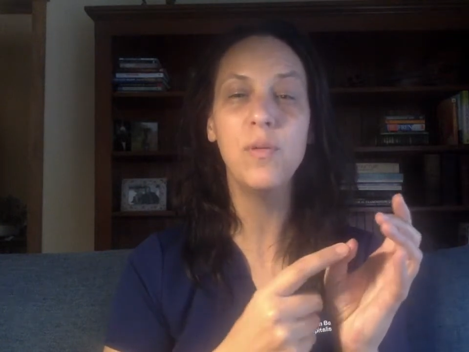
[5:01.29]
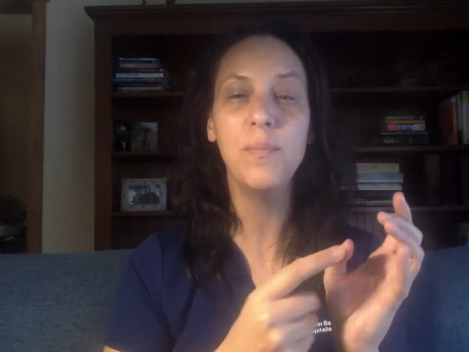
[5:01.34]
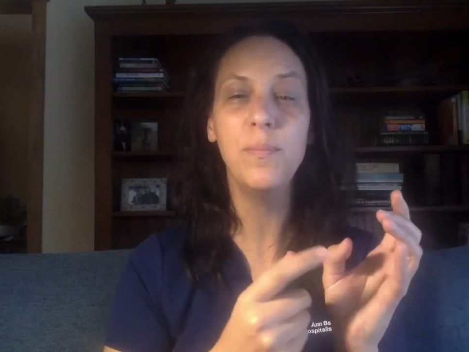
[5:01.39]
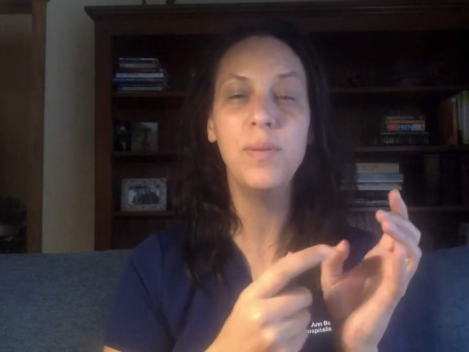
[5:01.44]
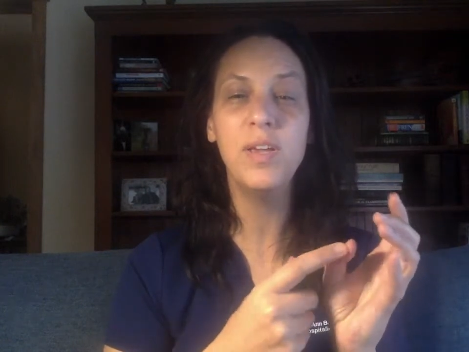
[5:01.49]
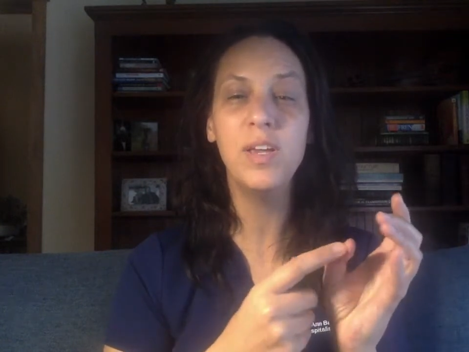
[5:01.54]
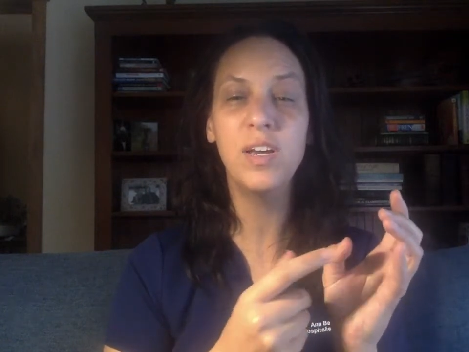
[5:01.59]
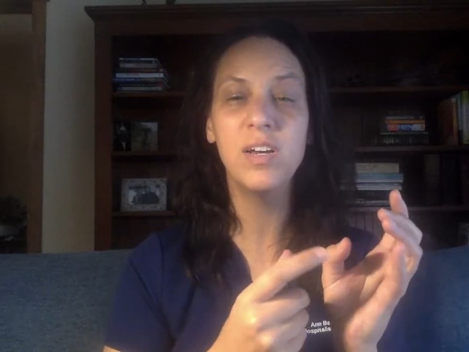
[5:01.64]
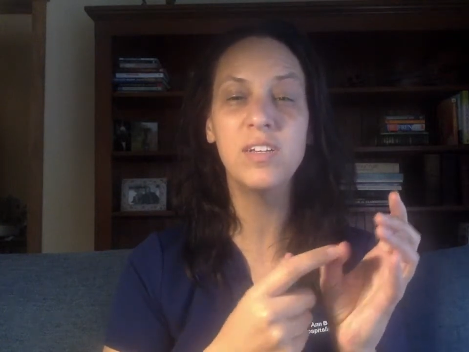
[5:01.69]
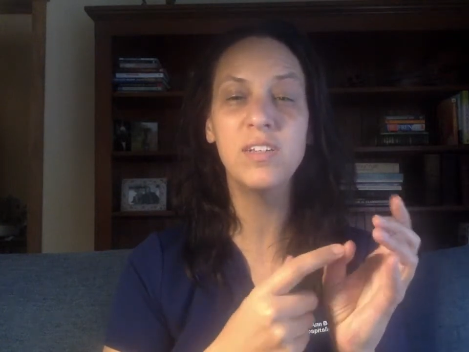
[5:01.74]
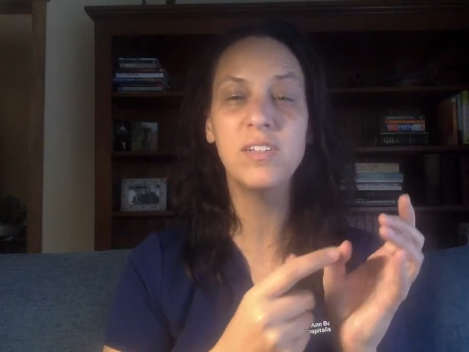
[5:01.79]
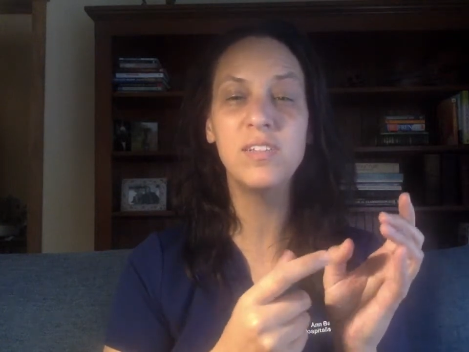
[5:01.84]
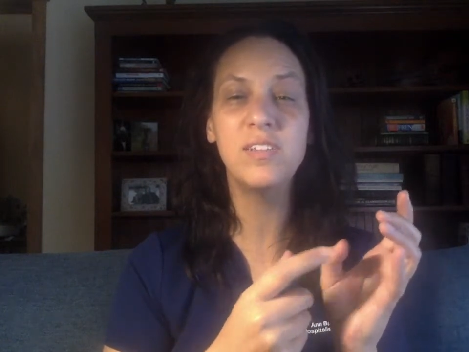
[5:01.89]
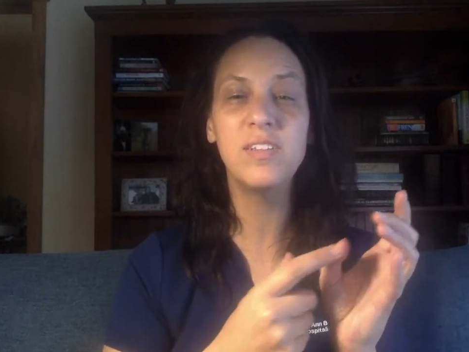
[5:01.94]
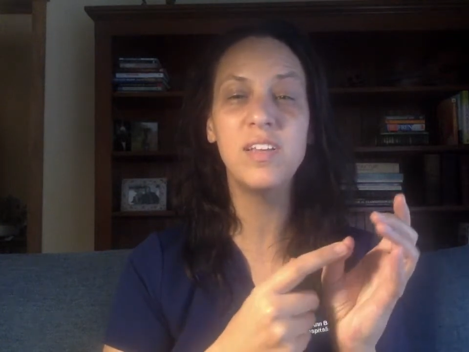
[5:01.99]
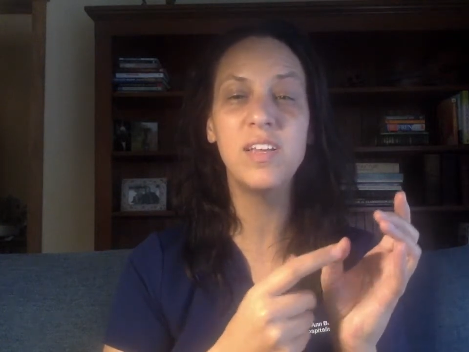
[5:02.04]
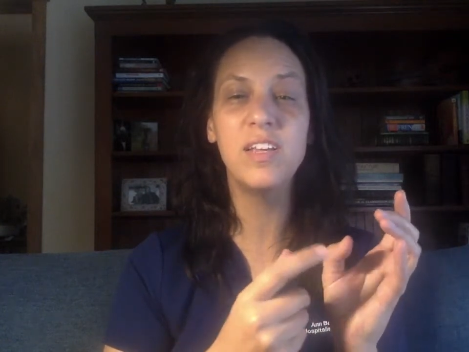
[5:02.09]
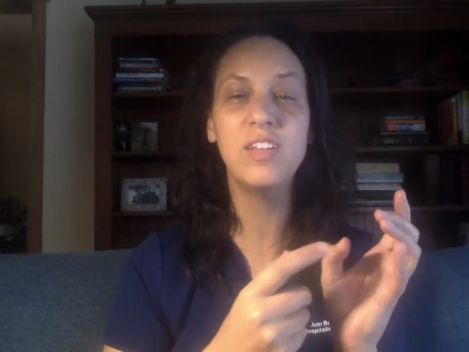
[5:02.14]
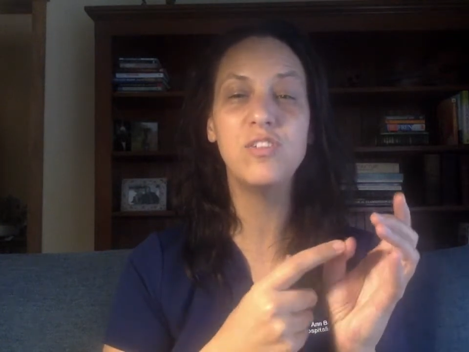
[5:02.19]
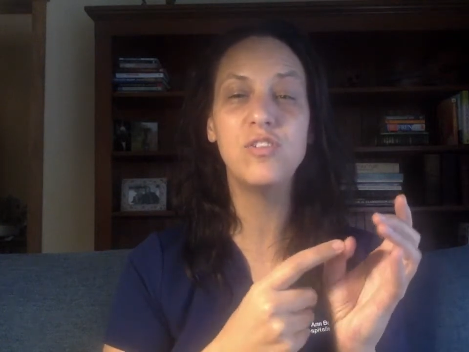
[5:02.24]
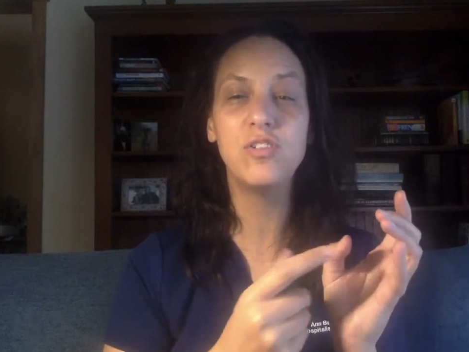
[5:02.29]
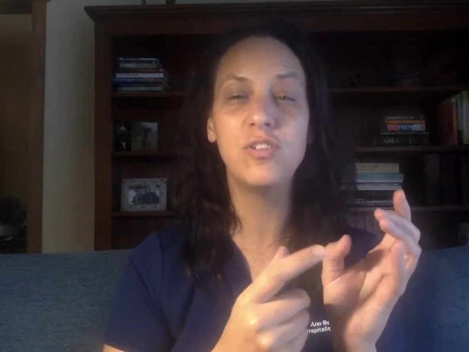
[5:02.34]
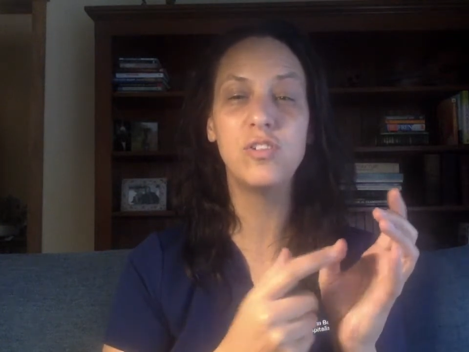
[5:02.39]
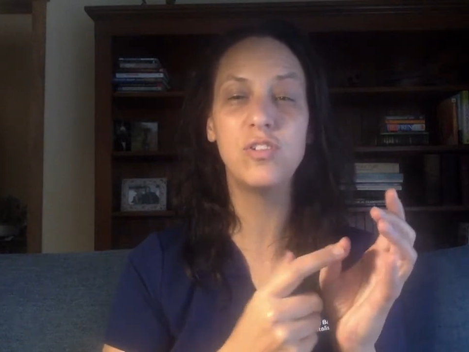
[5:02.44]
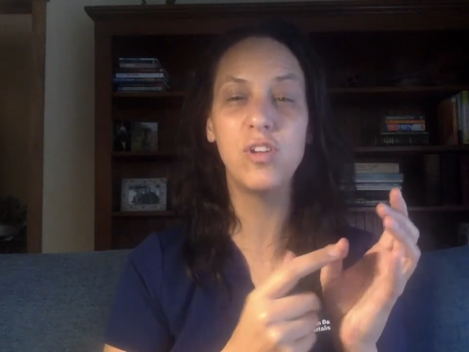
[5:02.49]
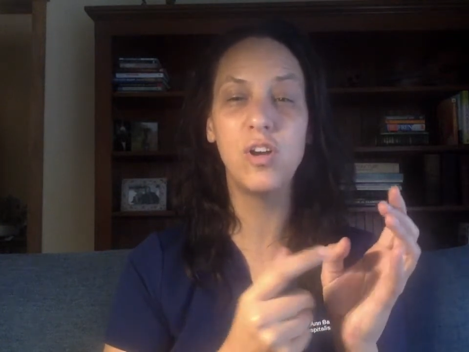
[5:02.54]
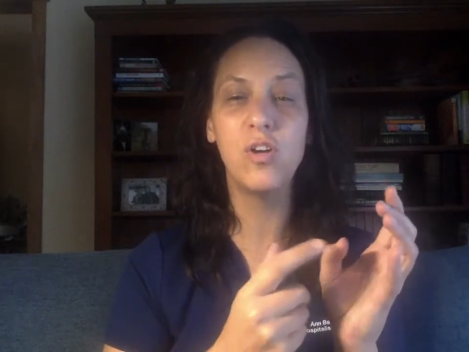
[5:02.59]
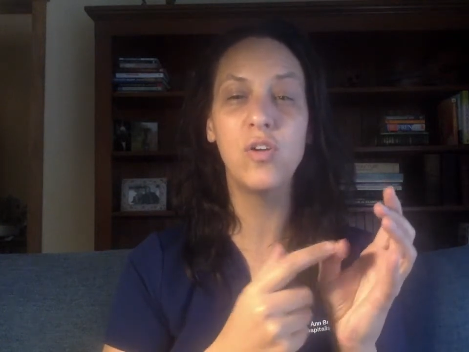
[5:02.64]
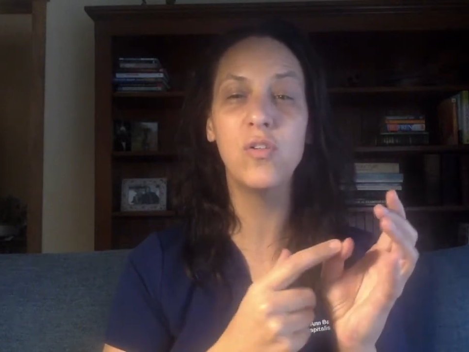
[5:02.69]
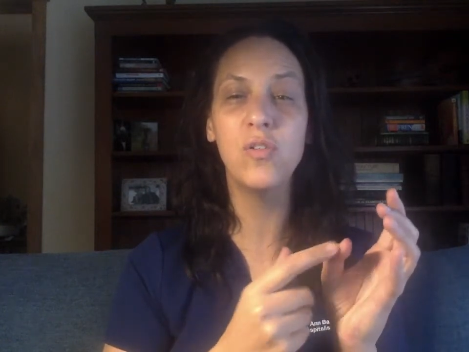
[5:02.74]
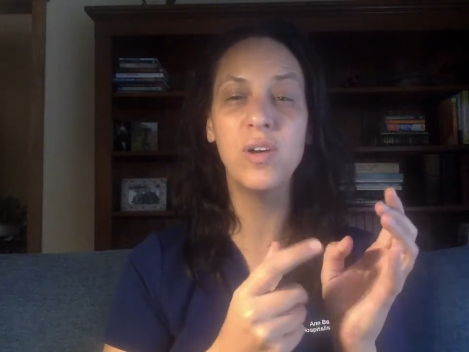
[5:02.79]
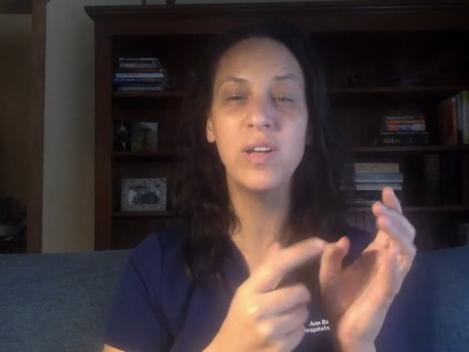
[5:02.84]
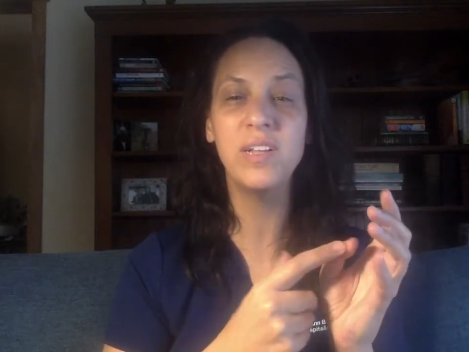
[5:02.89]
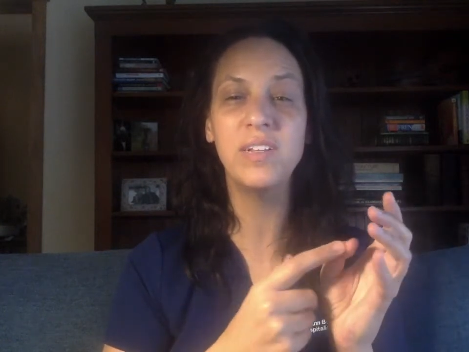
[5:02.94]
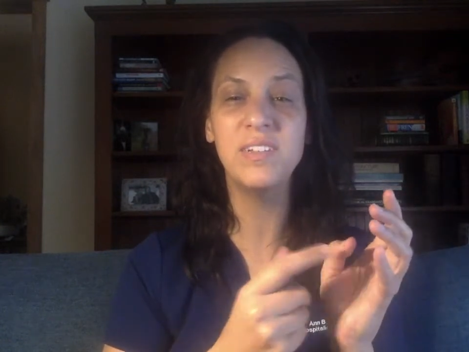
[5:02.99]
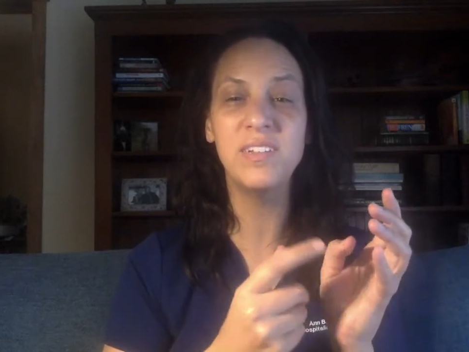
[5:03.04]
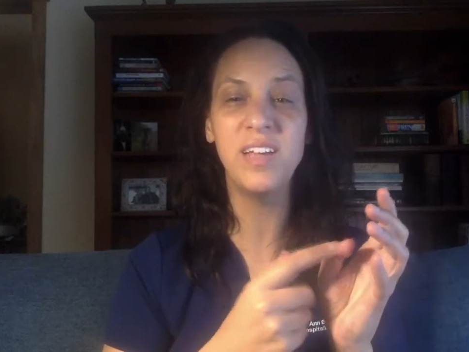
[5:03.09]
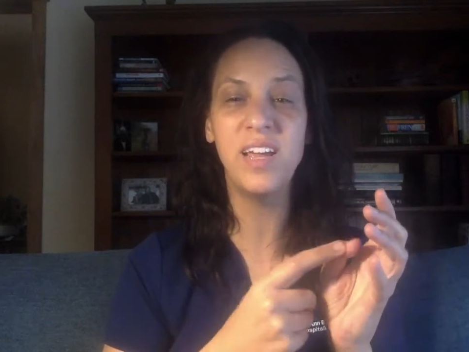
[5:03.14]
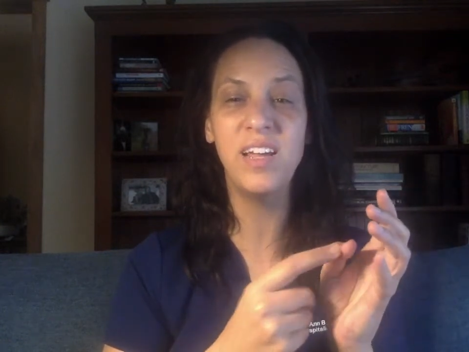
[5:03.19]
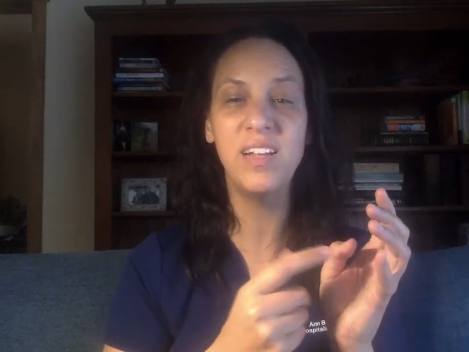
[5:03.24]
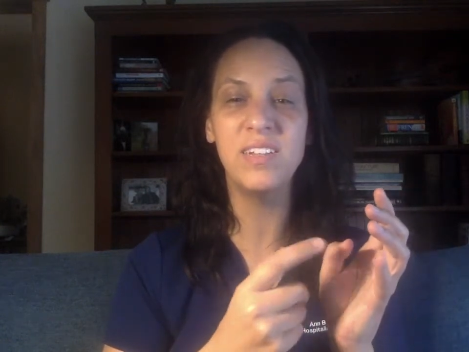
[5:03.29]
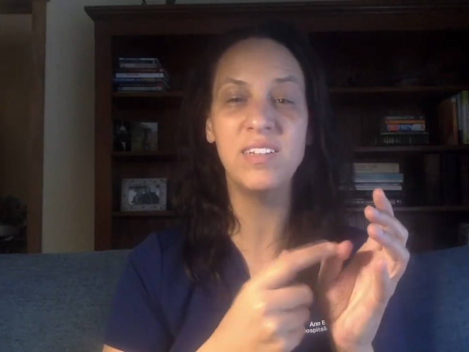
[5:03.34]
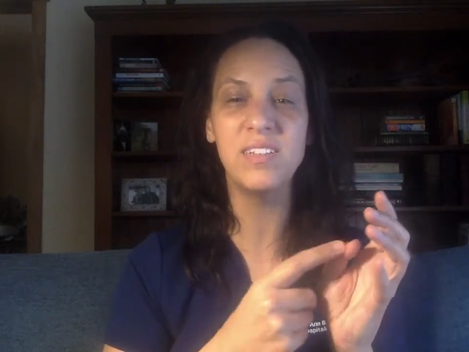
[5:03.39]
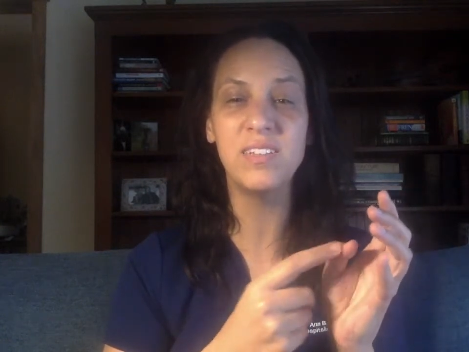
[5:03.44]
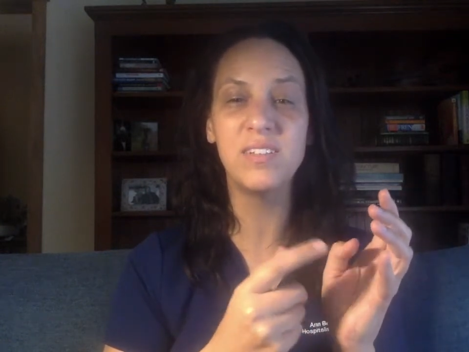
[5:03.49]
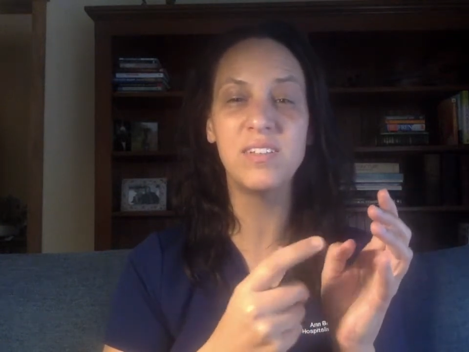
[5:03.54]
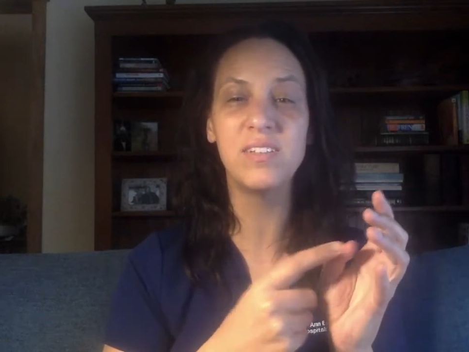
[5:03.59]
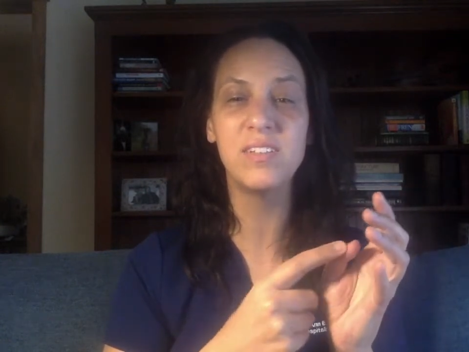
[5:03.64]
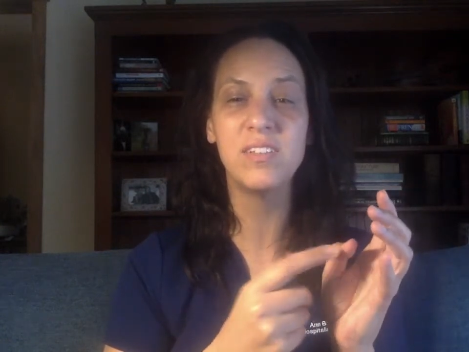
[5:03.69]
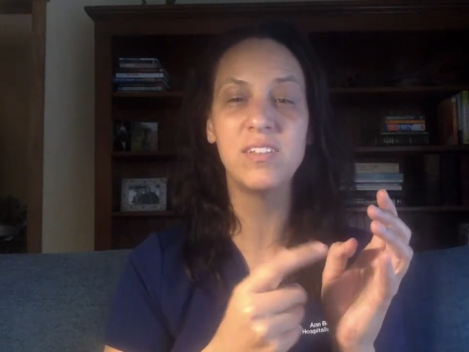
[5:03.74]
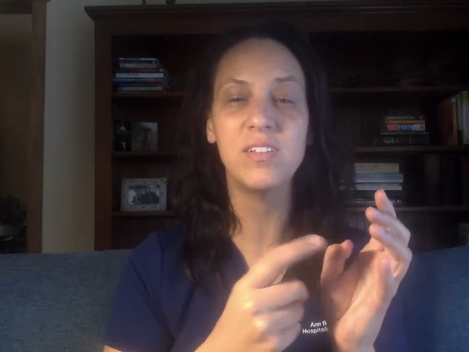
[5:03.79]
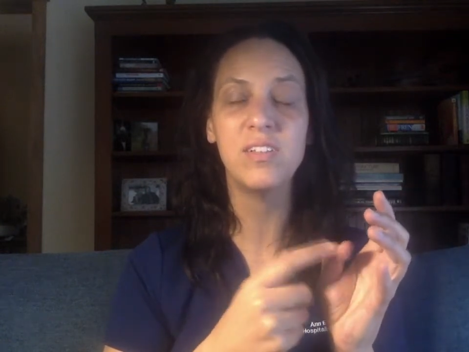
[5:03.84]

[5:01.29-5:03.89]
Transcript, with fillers: because it's so intense.